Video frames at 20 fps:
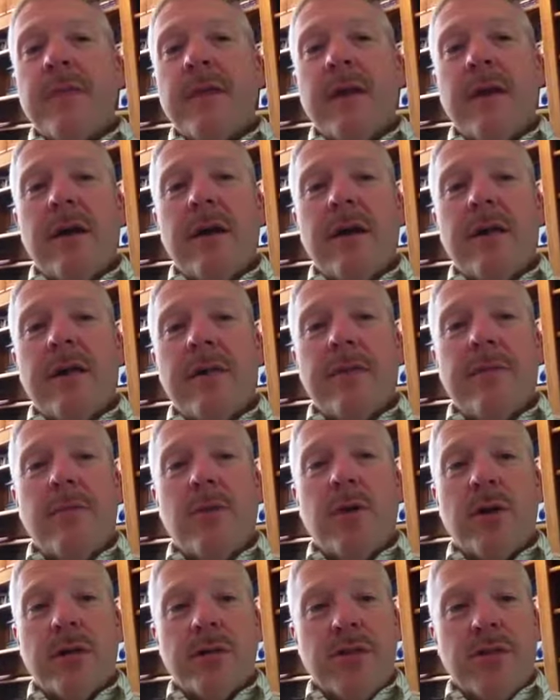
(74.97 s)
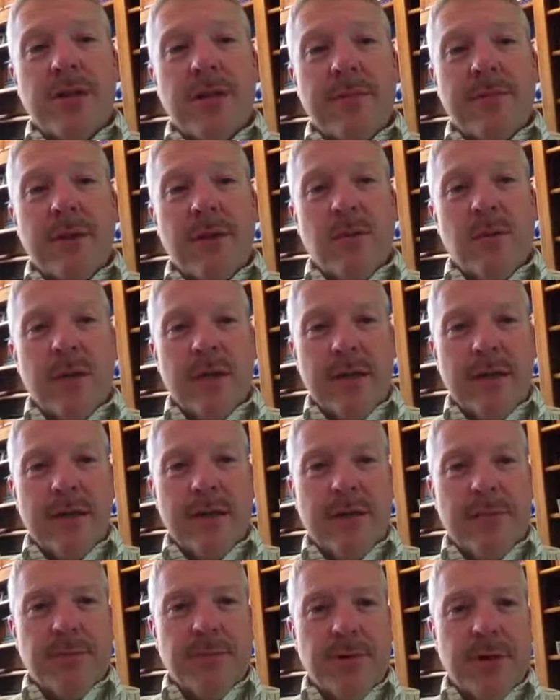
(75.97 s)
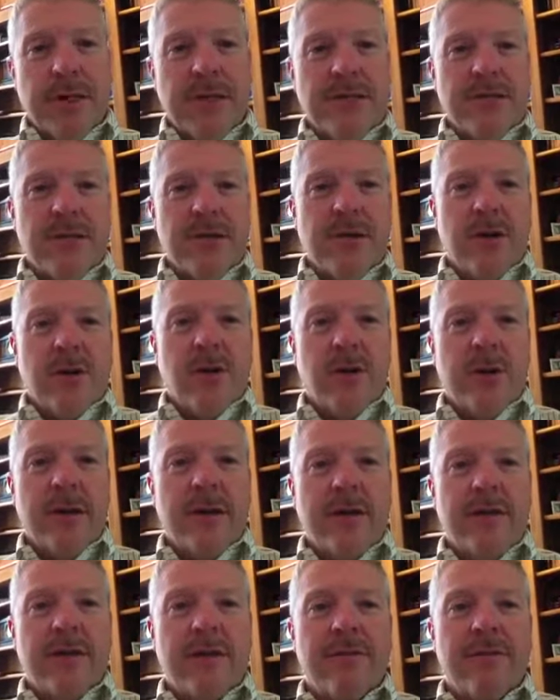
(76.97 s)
The mortgage company will get the appraisal going,